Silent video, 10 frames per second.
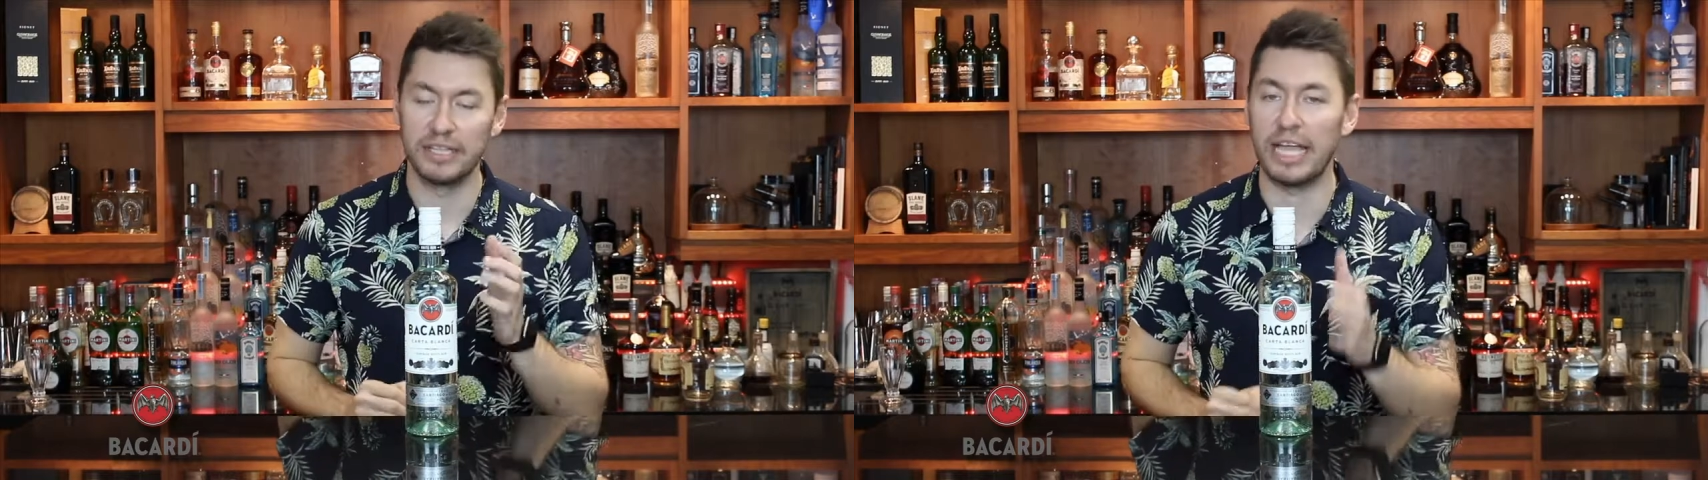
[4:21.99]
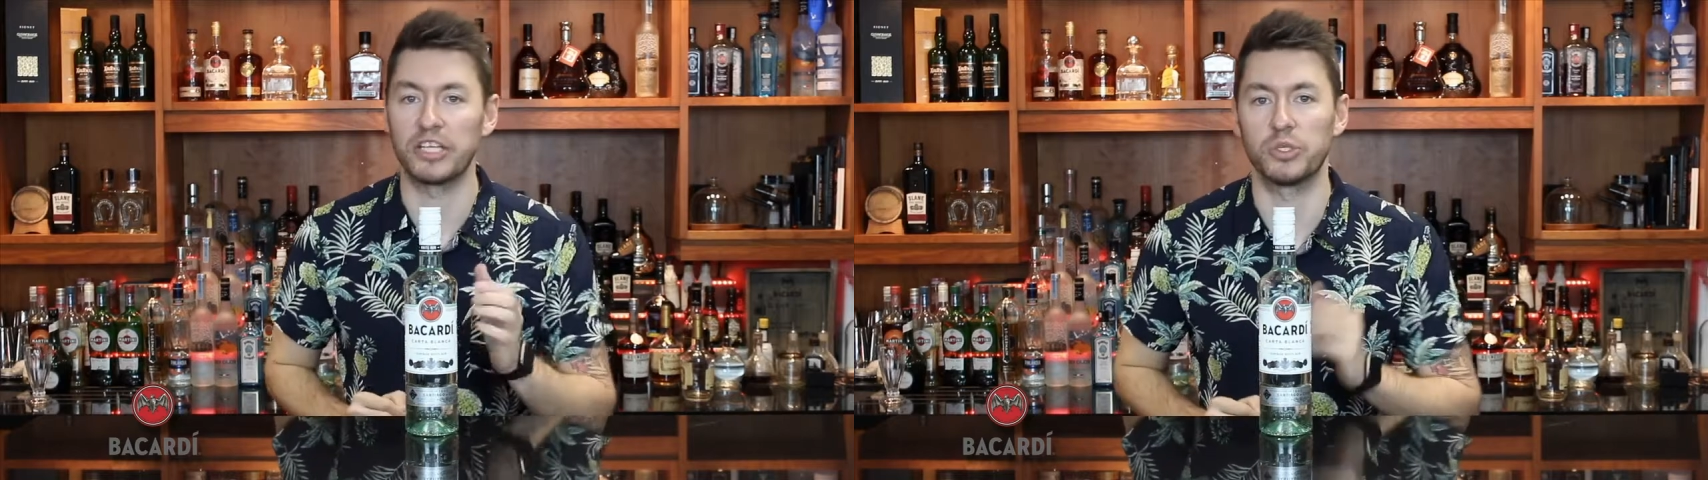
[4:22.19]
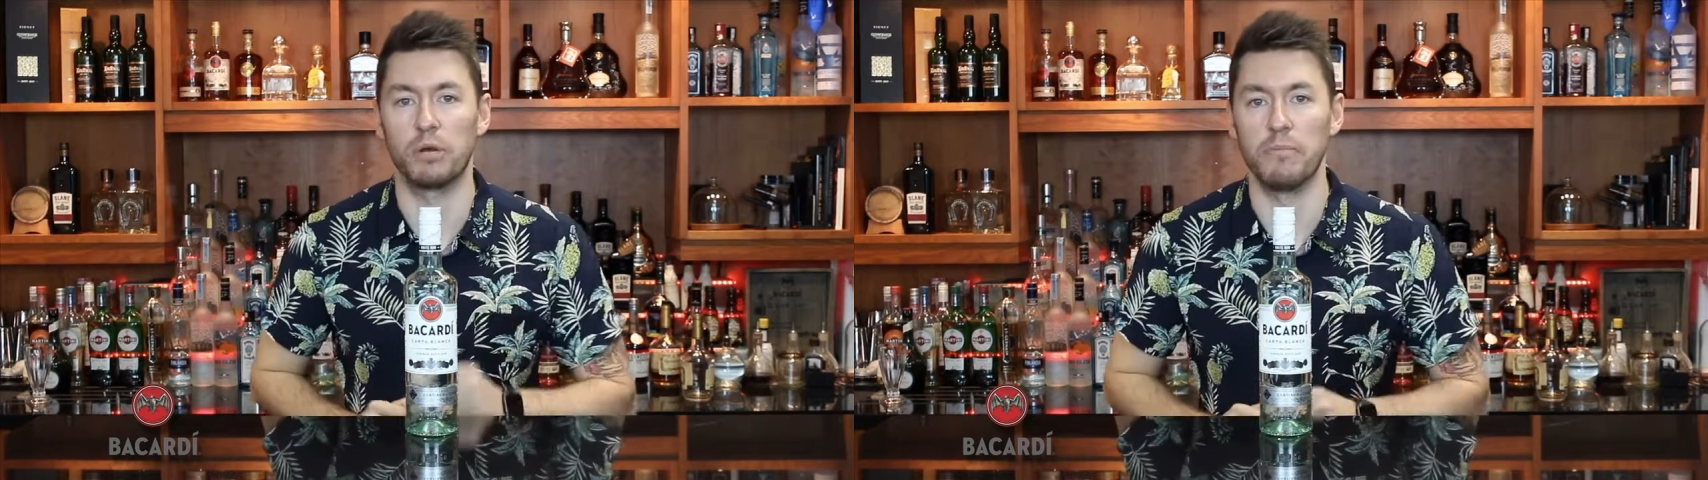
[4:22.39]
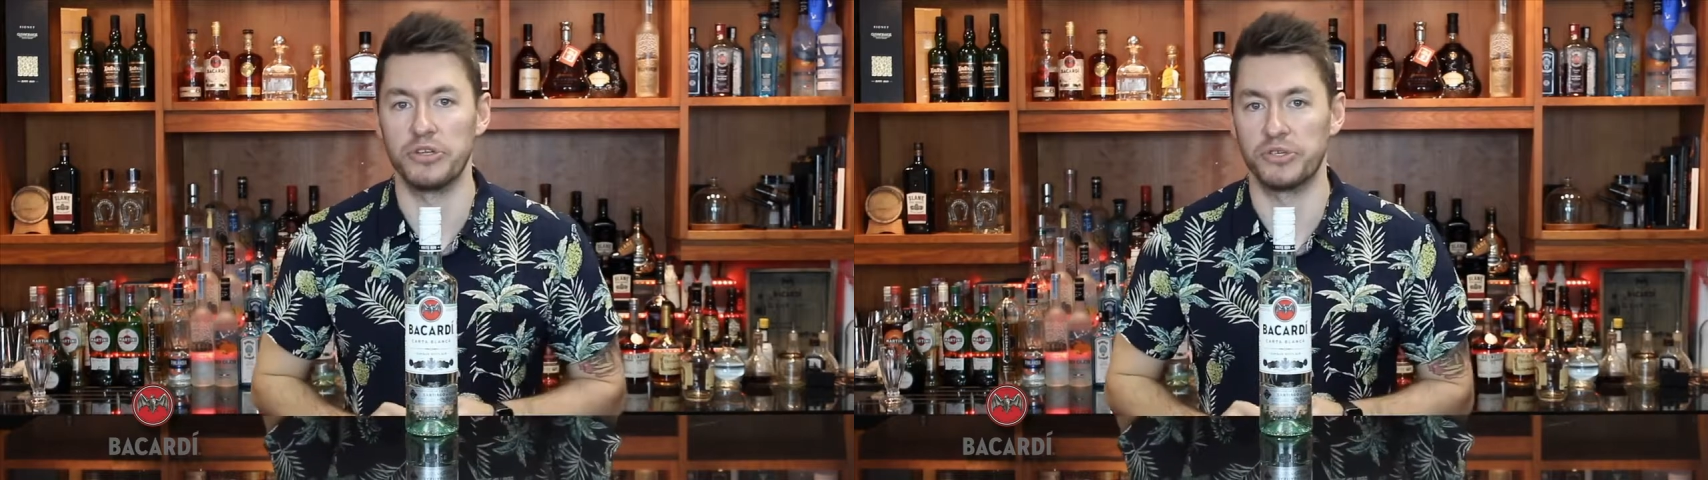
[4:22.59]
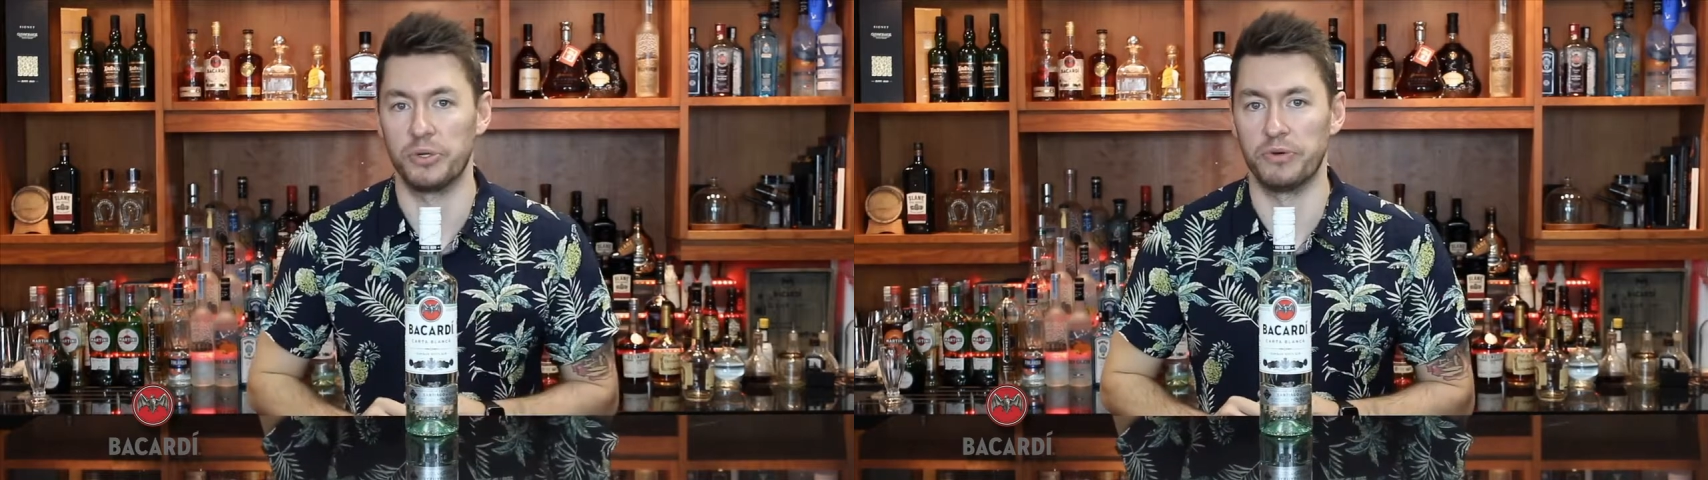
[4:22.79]
thanks to our
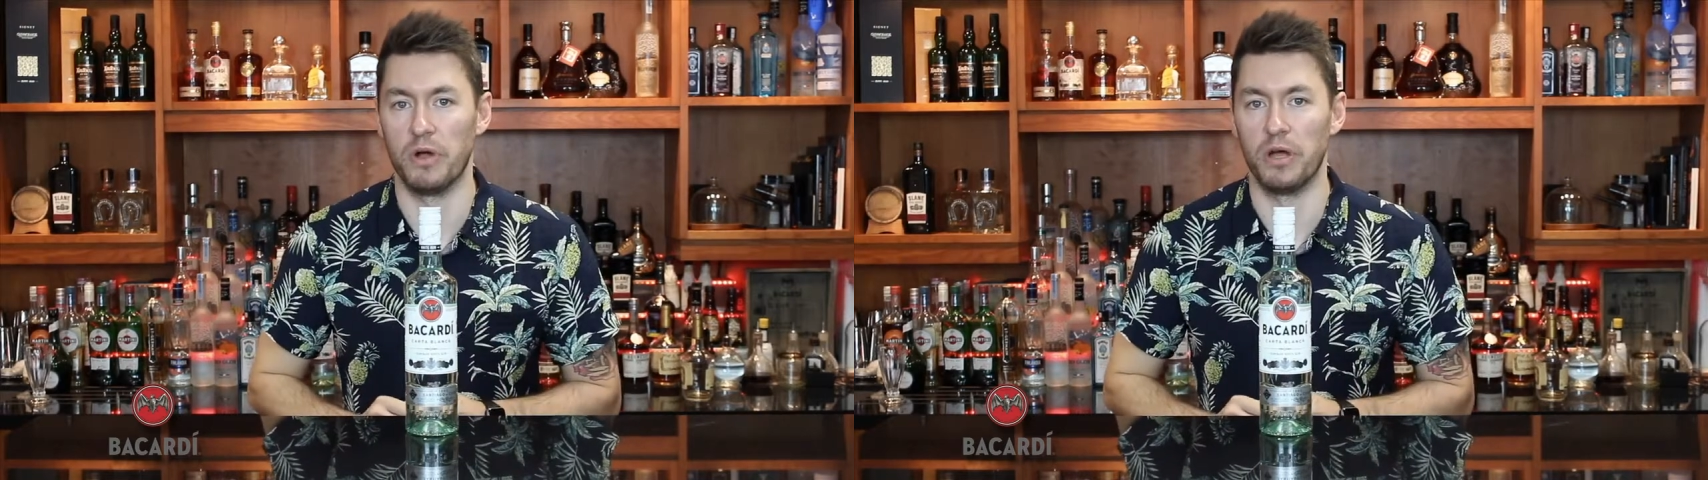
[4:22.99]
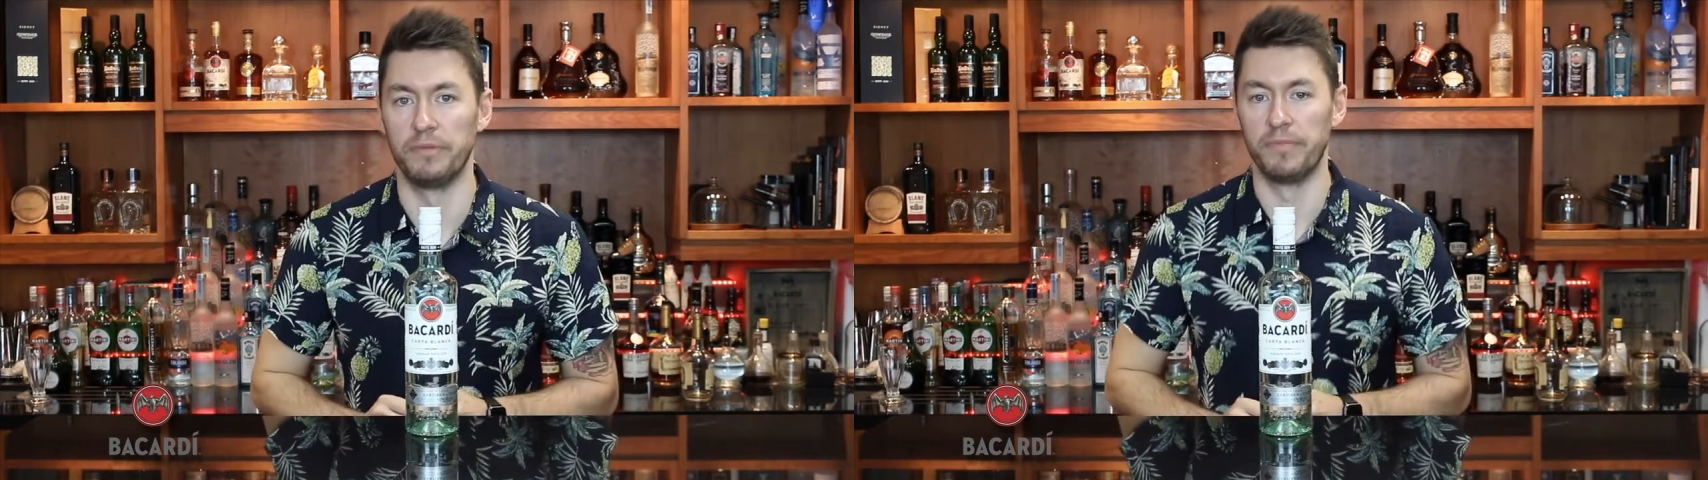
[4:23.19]
maestro de ron.